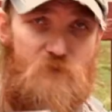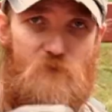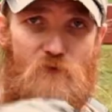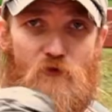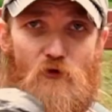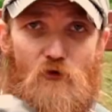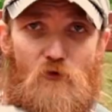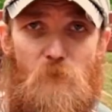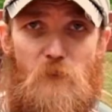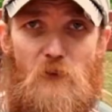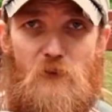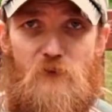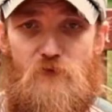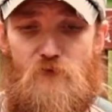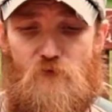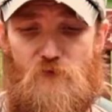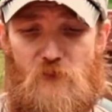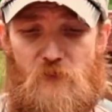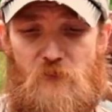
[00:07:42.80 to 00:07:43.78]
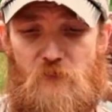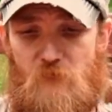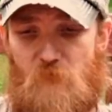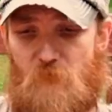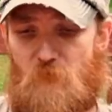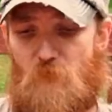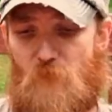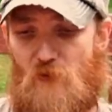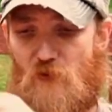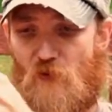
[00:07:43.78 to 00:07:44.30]
a little bit unique
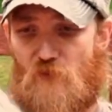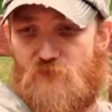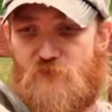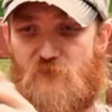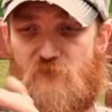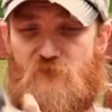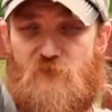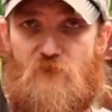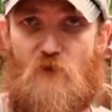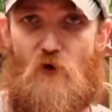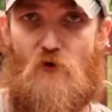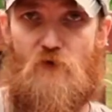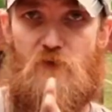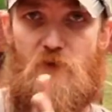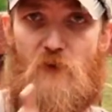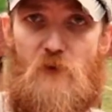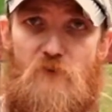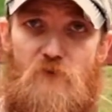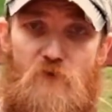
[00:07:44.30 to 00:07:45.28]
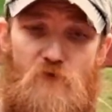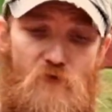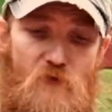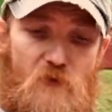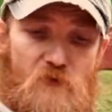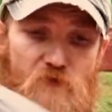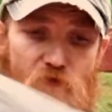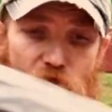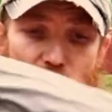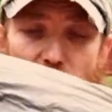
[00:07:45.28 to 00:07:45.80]
because it's 38
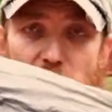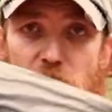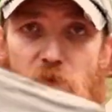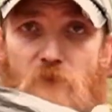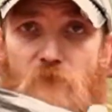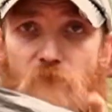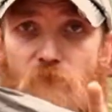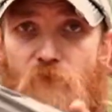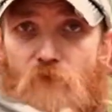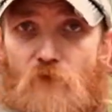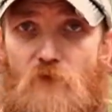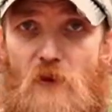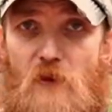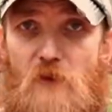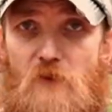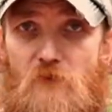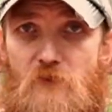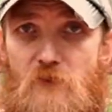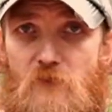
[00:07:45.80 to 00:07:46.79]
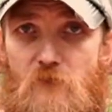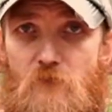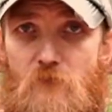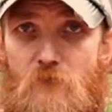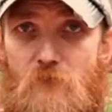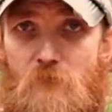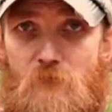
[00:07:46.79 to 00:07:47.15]
degrees rated for down here,